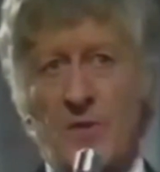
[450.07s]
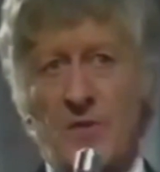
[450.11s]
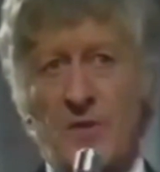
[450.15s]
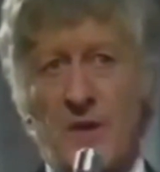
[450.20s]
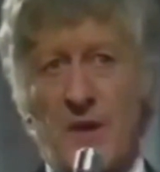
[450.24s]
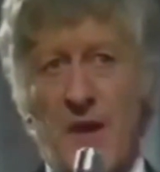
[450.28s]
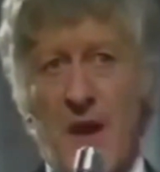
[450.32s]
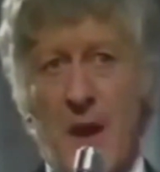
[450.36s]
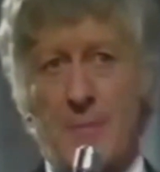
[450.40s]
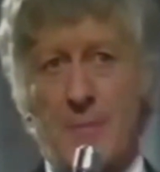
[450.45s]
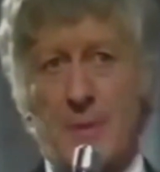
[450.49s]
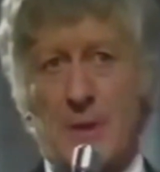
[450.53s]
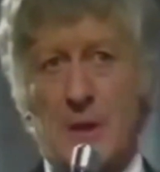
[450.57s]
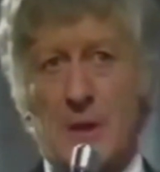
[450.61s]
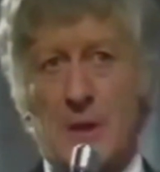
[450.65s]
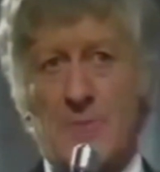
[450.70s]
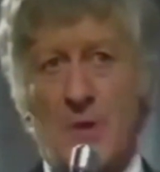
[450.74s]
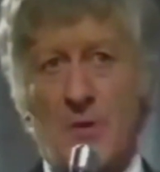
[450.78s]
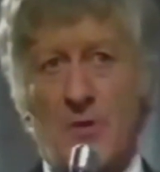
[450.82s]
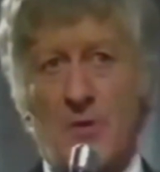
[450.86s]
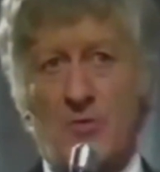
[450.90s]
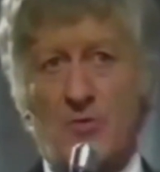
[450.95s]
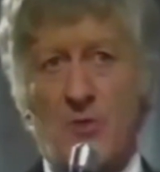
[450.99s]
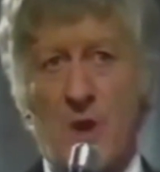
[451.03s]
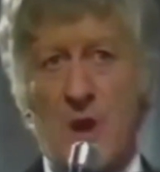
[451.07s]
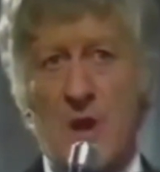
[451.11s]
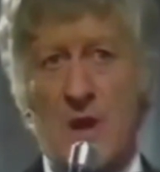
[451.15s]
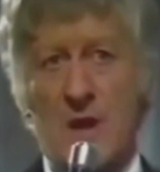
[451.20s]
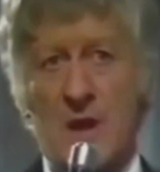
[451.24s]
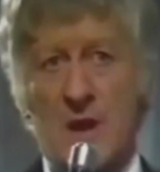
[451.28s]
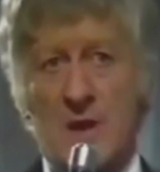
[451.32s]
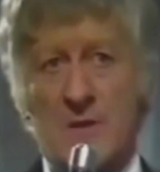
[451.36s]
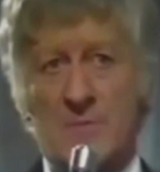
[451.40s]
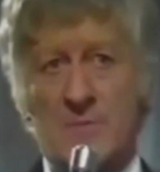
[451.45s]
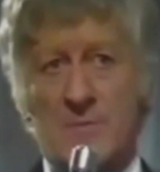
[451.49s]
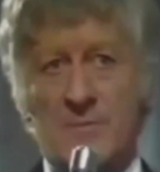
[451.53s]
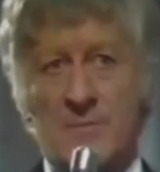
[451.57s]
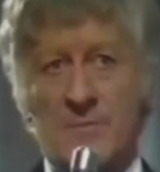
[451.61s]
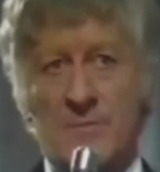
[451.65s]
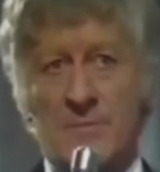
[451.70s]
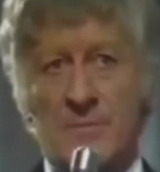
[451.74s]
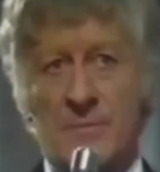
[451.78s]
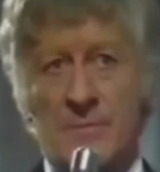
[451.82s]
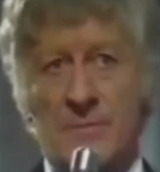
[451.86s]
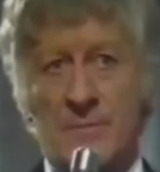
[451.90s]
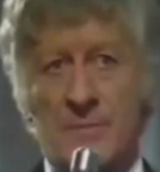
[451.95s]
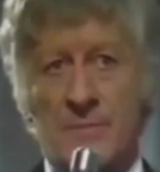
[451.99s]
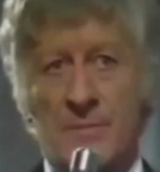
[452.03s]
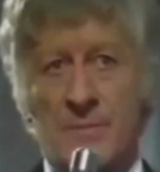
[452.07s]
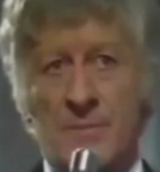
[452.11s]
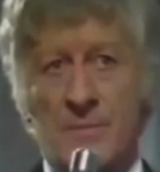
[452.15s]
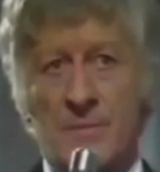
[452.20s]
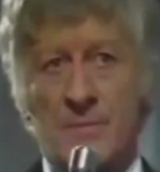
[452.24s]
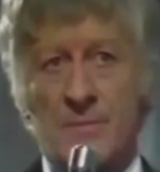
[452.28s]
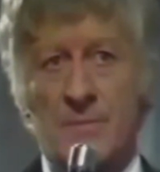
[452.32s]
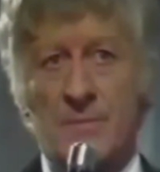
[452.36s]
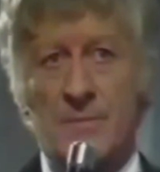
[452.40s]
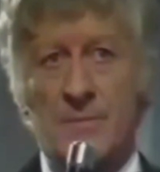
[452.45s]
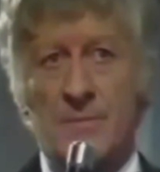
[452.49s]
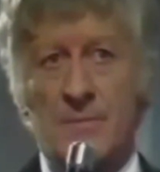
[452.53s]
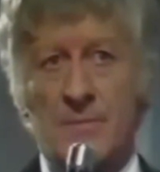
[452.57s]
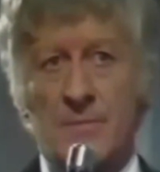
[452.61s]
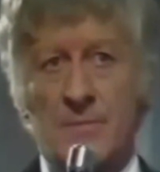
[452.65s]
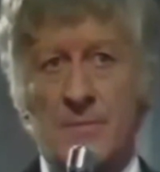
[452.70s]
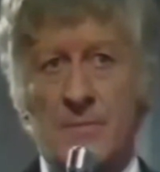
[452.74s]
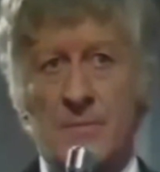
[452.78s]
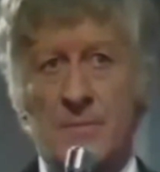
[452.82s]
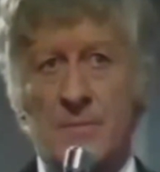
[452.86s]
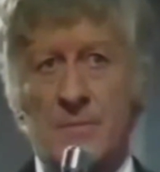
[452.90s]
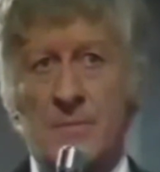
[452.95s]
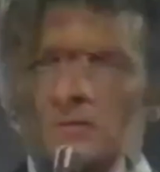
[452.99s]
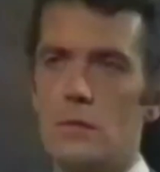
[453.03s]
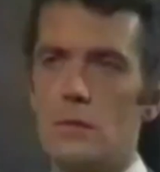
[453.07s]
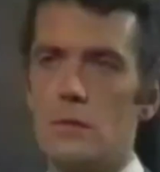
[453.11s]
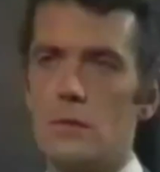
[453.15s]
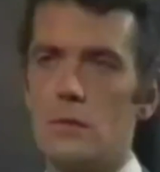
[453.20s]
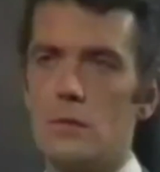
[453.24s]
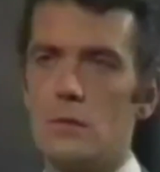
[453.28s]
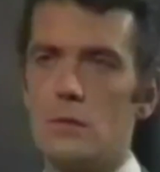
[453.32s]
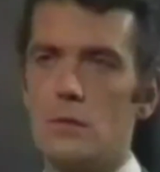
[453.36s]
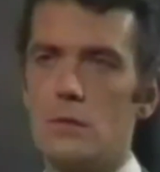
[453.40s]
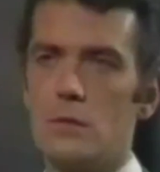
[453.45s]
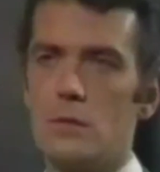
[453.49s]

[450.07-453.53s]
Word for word: but luckily Australia had saved a good chunk of these.